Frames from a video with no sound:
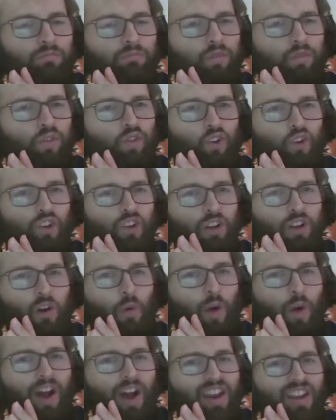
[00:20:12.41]
So you know
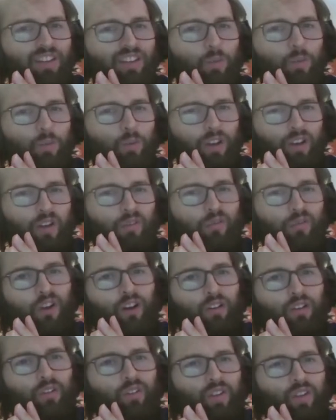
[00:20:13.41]
what? It's a bit
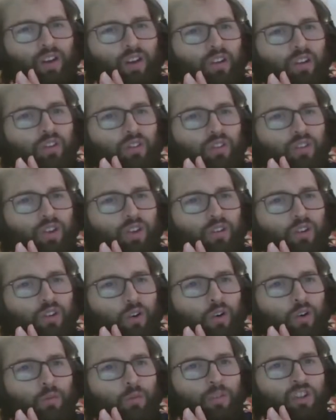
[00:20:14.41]
unfair to say that the
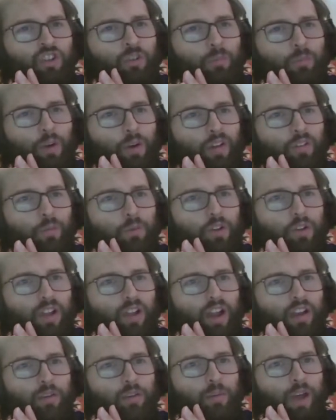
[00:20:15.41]
third Mission Impossible
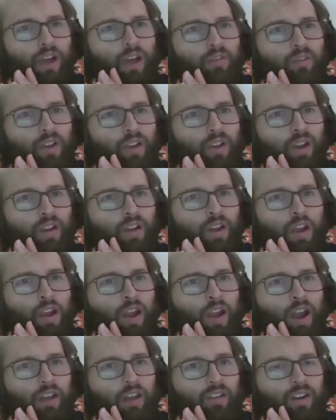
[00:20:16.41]
had a bad villain.
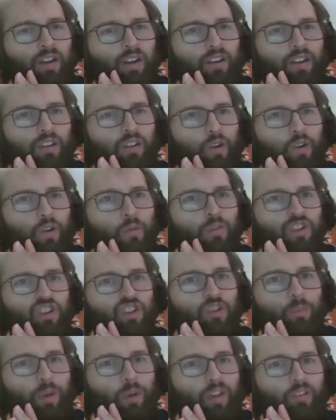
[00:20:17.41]
I think the third
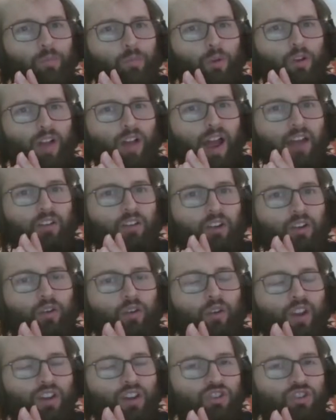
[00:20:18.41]
Mission Impossible had
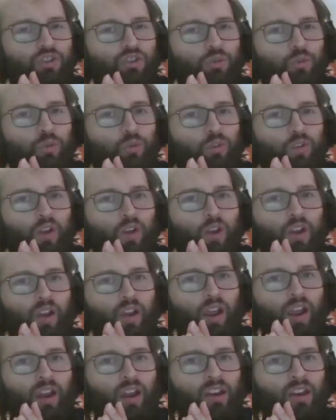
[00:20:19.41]
other issues,
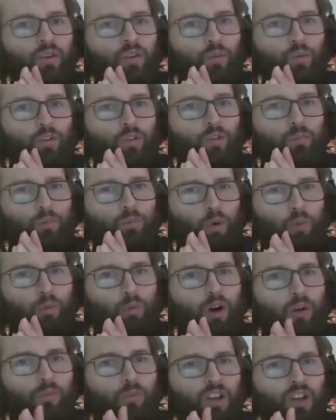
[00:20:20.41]
and it was
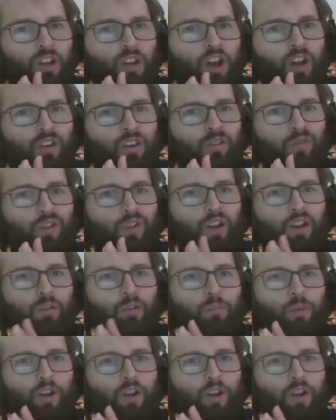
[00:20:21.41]
probably not the villain.